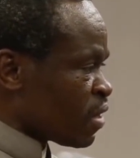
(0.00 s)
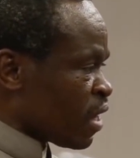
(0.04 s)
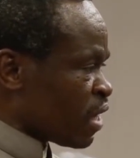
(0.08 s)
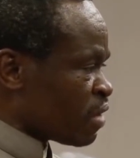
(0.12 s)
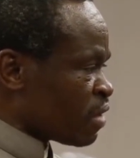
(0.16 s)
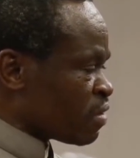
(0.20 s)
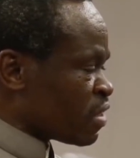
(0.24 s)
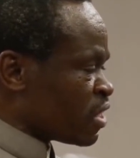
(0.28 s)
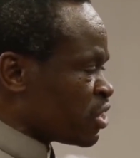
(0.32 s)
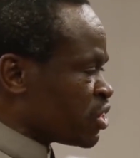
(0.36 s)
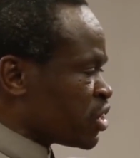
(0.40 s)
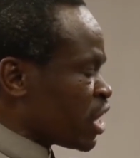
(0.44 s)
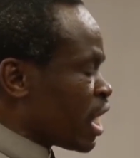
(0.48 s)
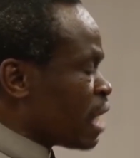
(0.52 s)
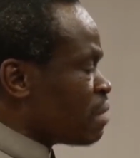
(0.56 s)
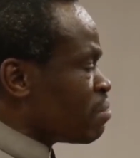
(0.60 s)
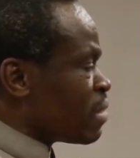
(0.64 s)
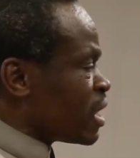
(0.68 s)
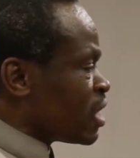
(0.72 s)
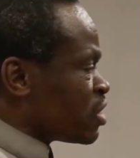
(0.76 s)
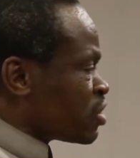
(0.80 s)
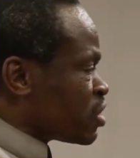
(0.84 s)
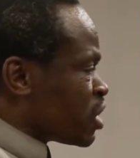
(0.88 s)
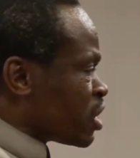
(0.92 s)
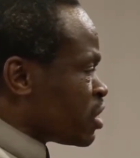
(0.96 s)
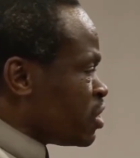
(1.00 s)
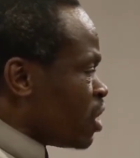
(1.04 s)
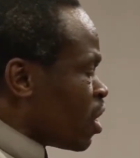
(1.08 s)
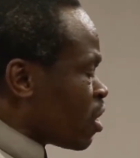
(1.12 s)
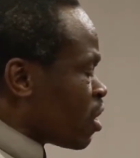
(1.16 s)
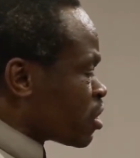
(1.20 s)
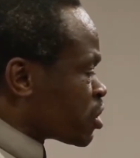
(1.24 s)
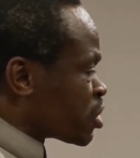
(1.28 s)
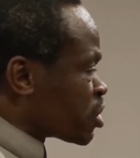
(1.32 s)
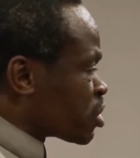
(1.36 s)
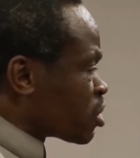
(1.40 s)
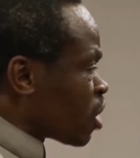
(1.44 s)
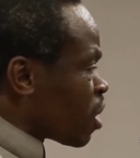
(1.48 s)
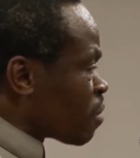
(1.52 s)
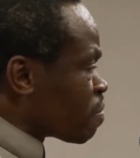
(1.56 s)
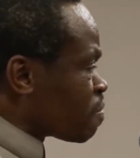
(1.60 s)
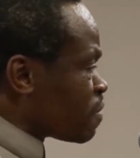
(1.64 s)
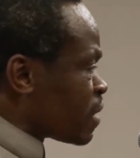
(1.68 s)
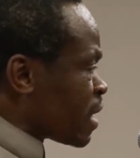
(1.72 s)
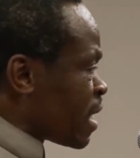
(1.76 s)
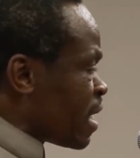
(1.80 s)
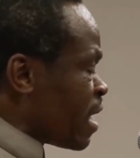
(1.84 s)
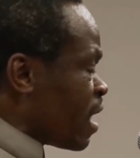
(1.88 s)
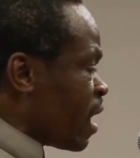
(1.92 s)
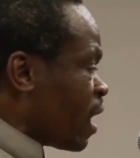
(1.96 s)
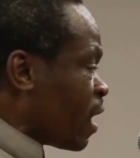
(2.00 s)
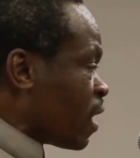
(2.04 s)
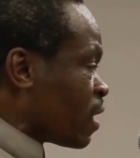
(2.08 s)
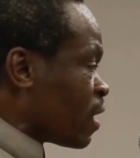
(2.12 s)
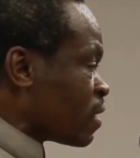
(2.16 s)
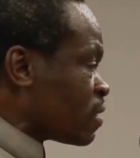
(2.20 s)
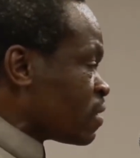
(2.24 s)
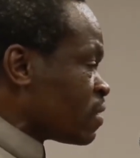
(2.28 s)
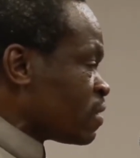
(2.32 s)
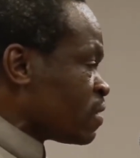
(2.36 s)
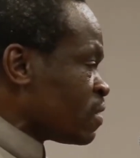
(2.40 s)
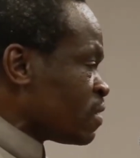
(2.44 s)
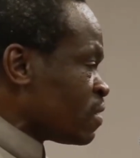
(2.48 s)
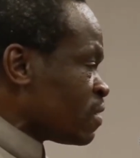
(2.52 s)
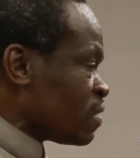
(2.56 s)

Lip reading: And the Germans did not stop there.